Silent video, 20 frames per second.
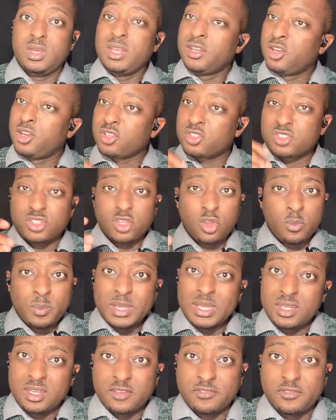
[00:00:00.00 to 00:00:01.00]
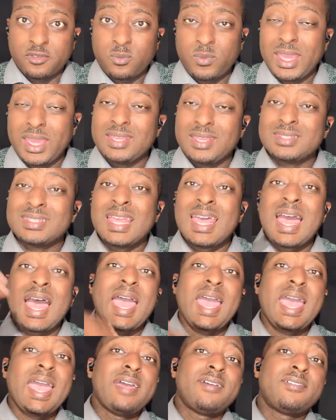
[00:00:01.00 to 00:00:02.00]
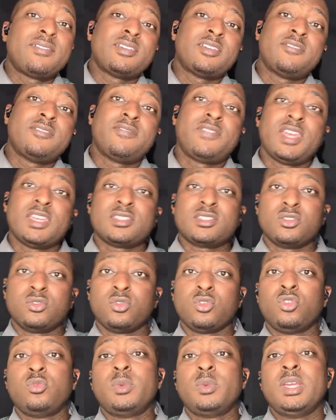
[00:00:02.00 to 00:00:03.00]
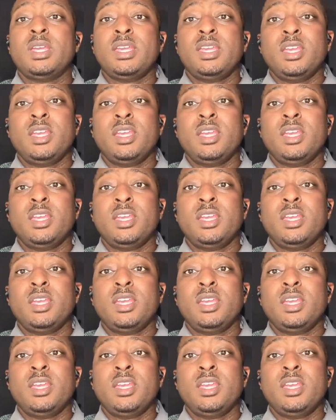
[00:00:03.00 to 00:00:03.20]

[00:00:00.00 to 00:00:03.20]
There's so many different ways. I had an investing group.